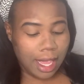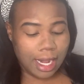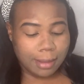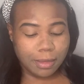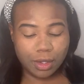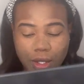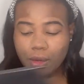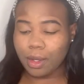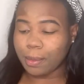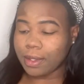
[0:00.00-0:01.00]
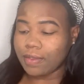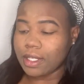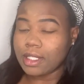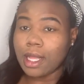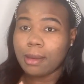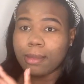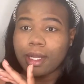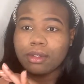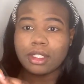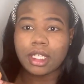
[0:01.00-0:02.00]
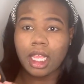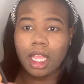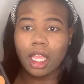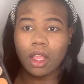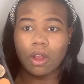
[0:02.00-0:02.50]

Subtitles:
And I'm going to go in with this brown shade